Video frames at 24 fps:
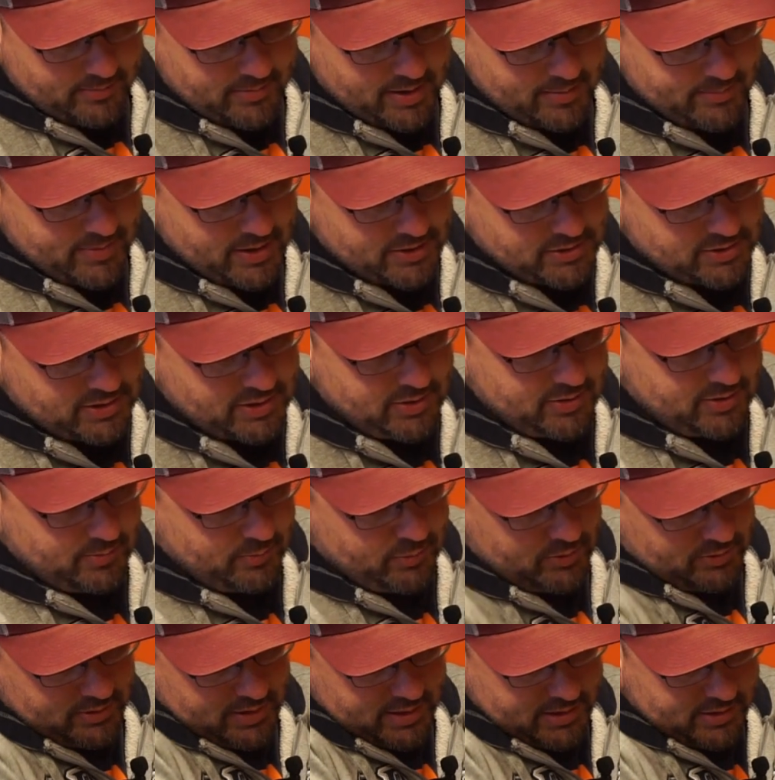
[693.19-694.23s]
I mentioned you could
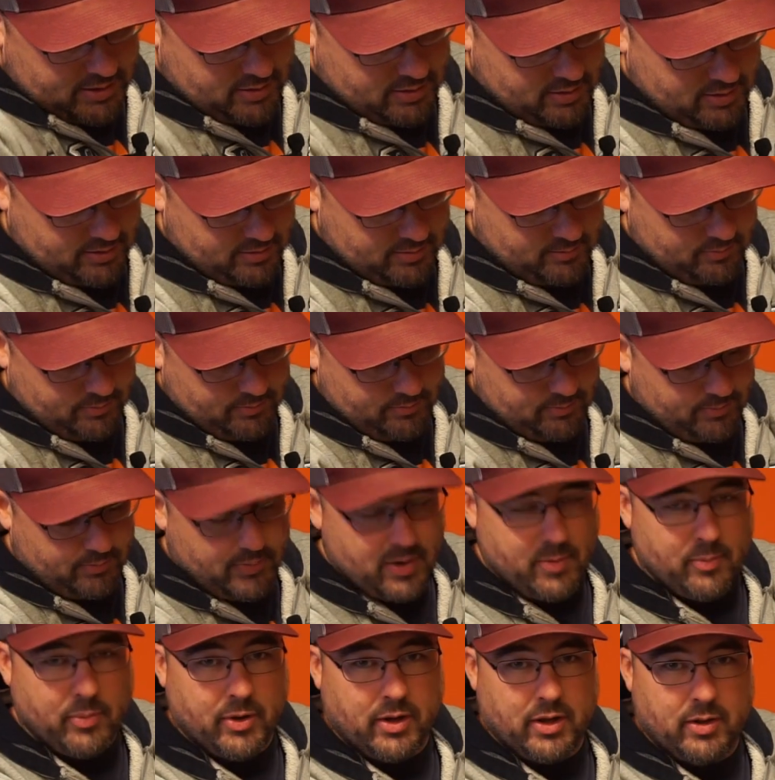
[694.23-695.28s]
put like your
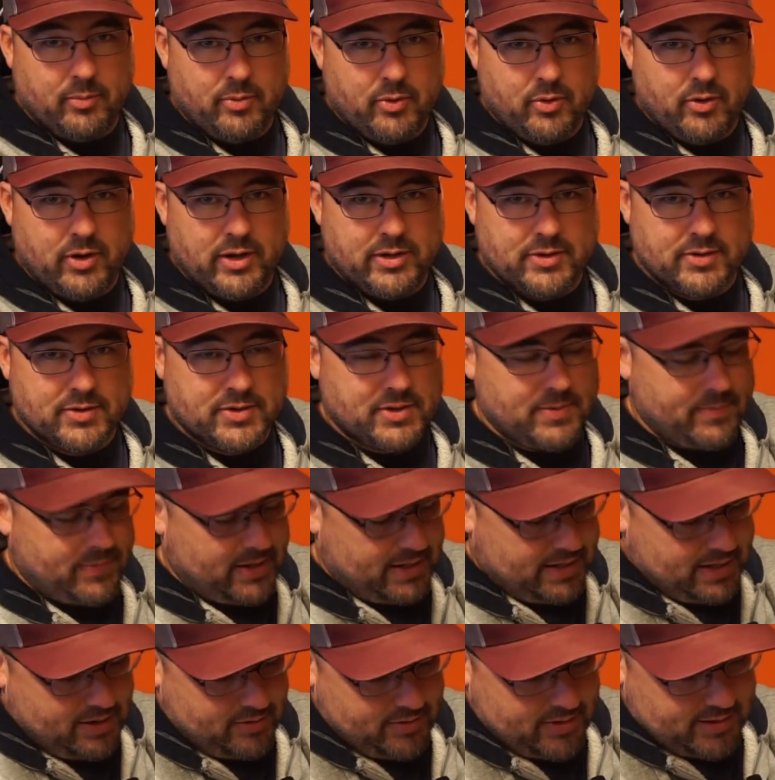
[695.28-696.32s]
umbrella point or
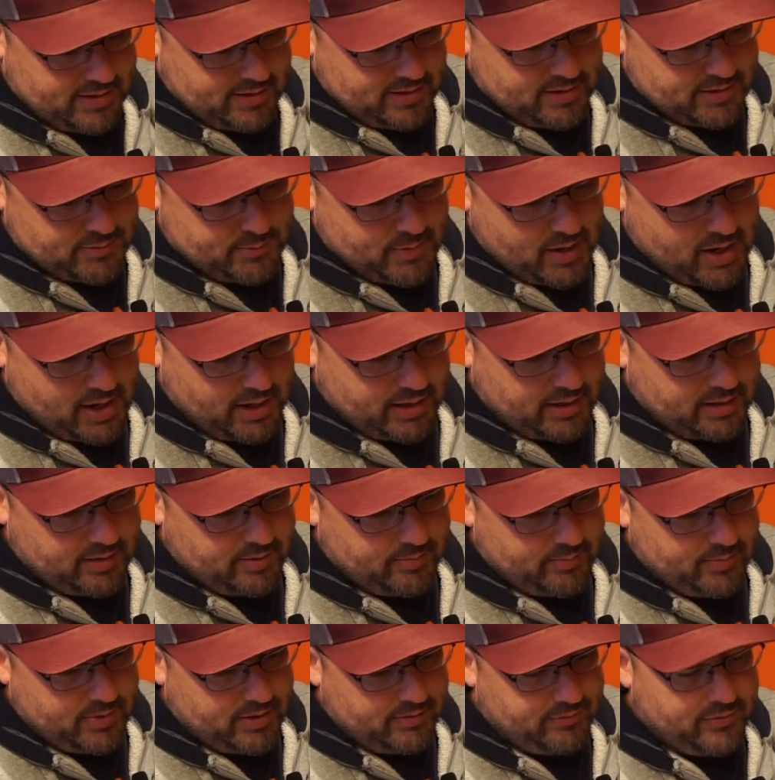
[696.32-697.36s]
something down into this
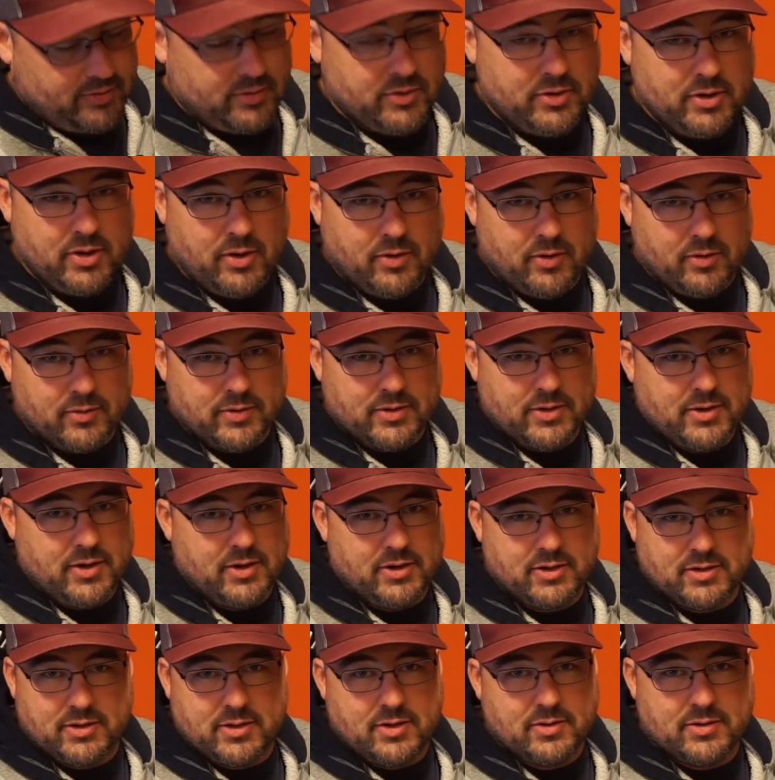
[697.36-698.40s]
pocket, but if you don't, you can
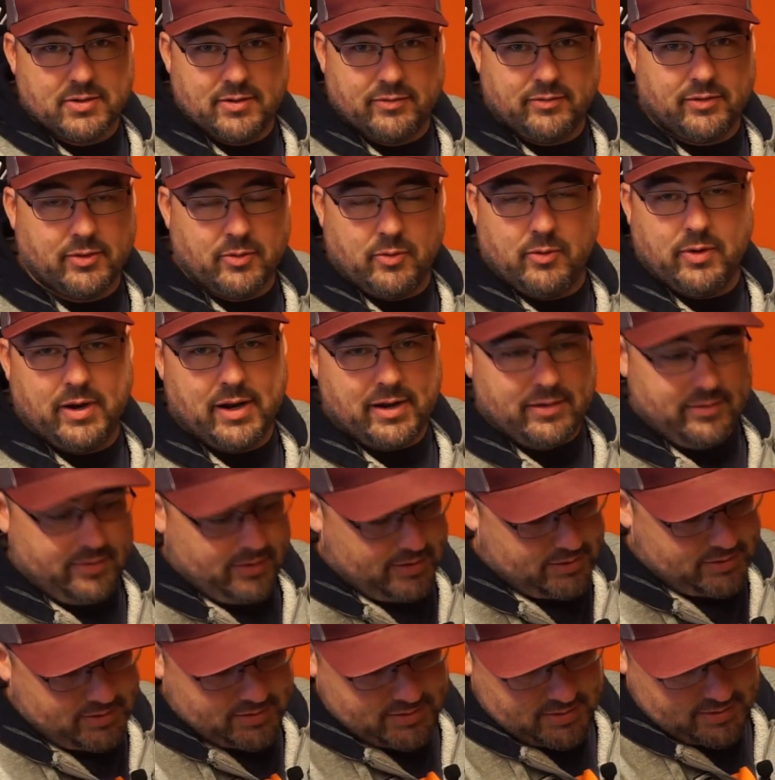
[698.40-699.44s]
just use it for whatever.
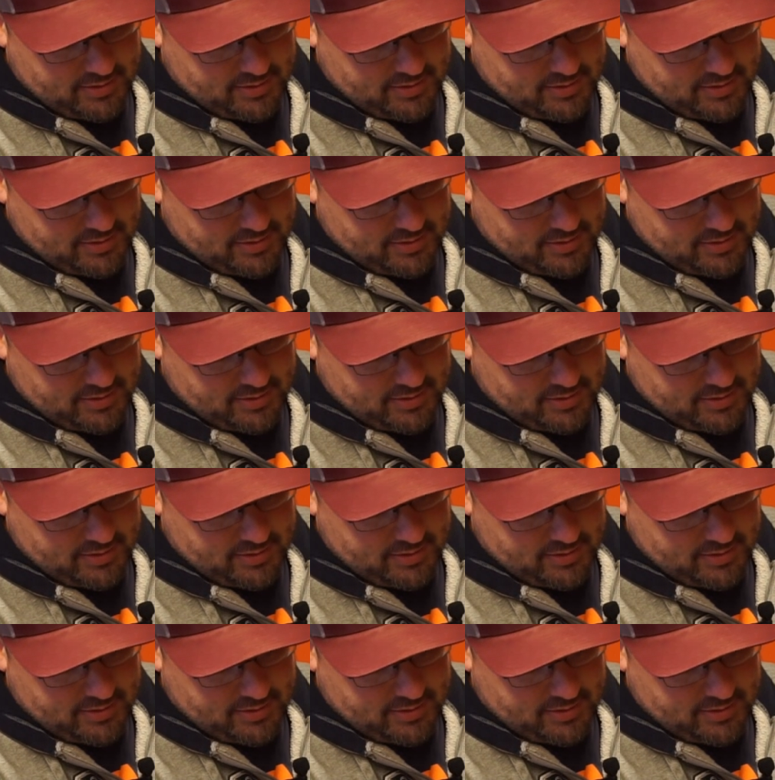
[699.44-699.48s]
It's just